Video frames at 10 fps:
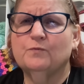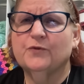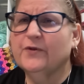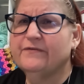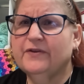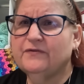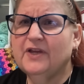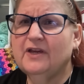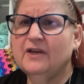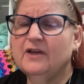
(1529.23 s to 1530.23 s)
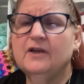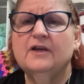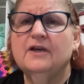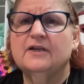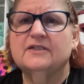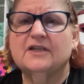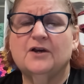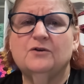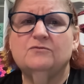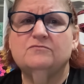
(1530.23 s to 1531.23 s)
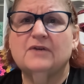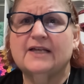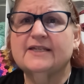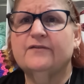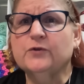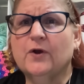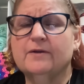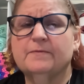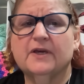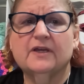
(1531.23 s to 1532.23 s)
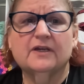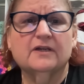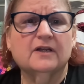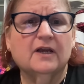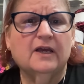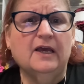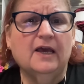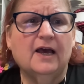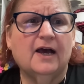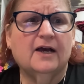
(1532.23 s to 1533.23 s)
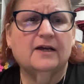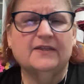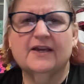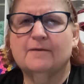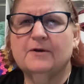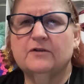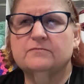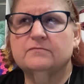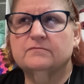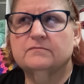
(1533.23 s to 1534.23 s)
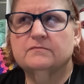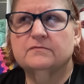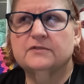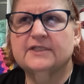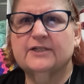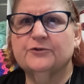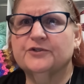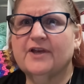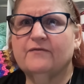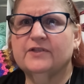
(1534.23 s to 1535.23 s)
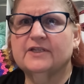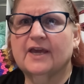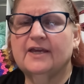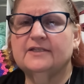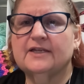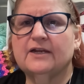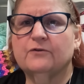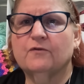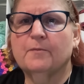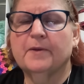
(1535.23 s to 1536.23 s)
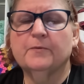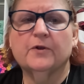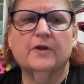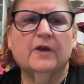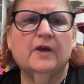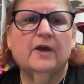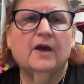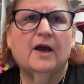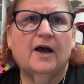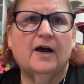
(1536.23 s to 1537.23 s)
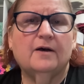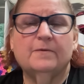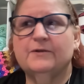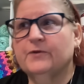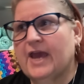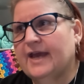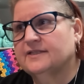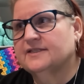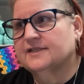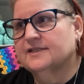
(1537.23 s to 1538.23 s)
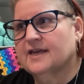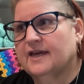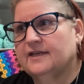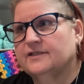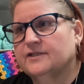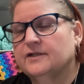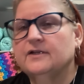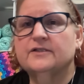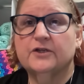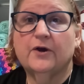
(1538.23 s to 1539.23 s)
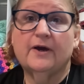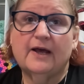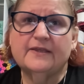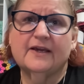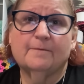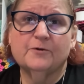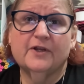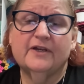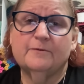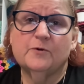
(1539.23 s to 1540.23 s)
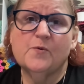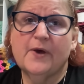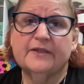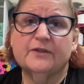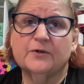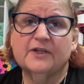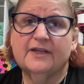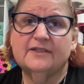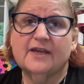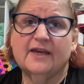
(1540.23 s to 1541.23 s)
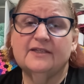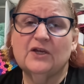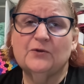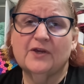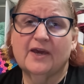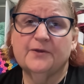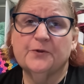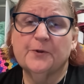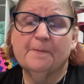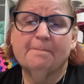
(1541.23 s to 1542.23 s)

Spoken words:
$3.50. So I saved quite a bit. I think I bought 6 or 7 skeins, I don't remember. And we had 6 skeins. So I think I'm gonna end up with about 13 skeins altogether.